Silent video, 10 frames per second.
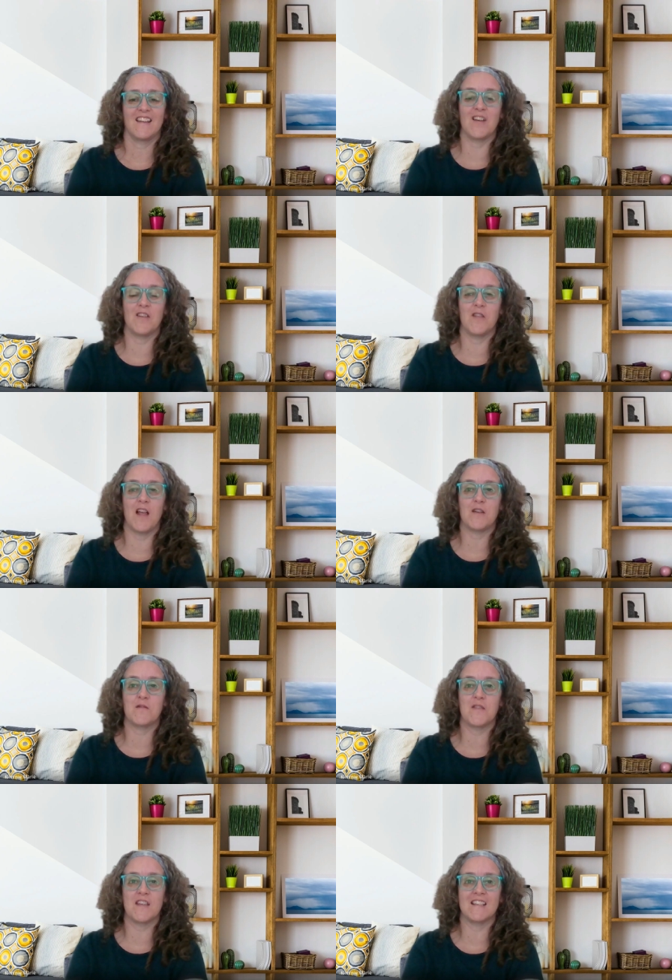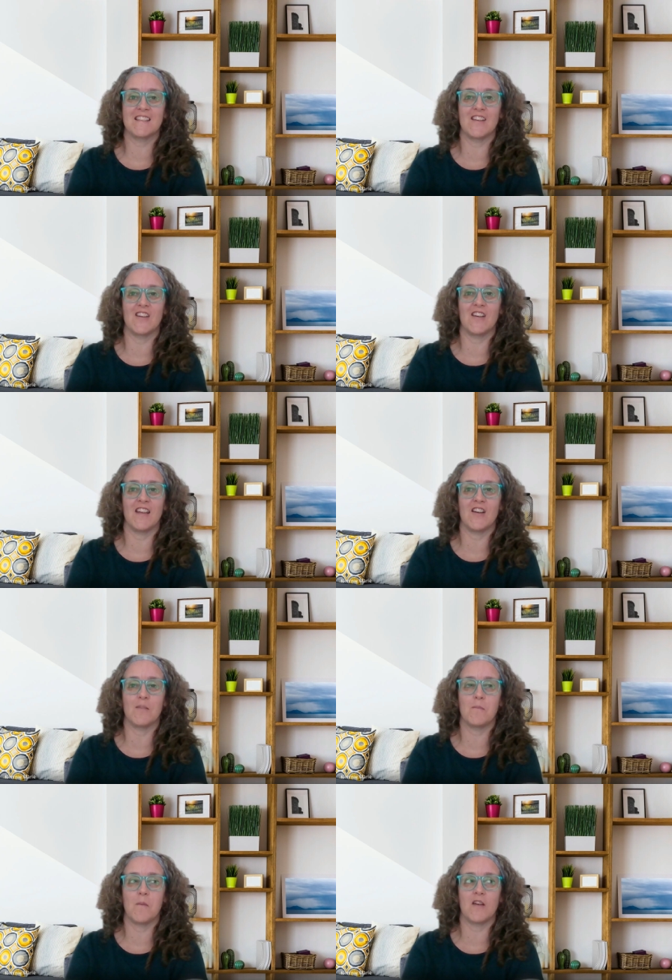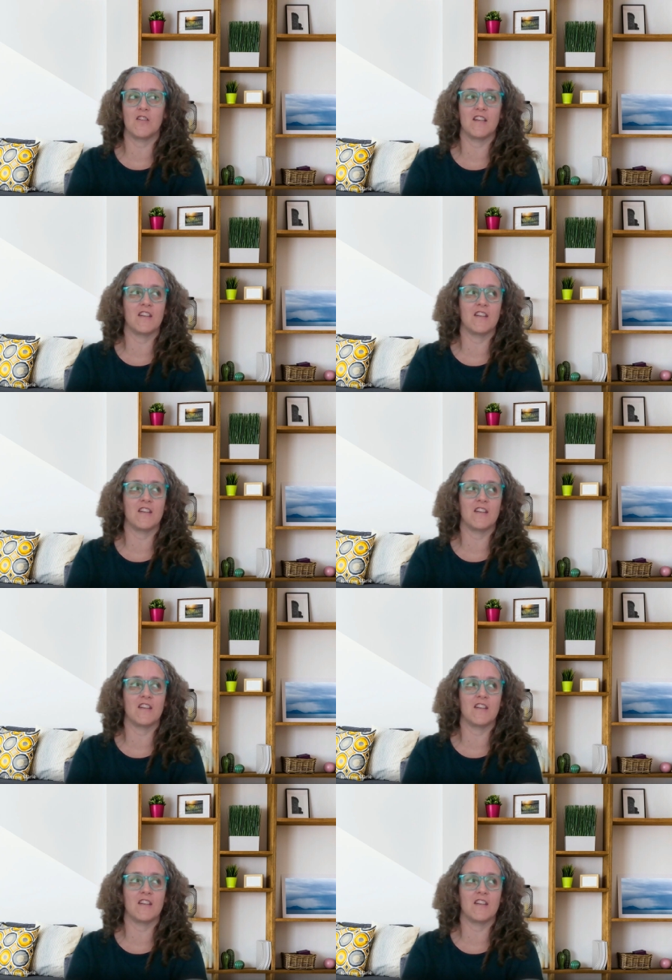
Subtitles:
a lot of things in our modern day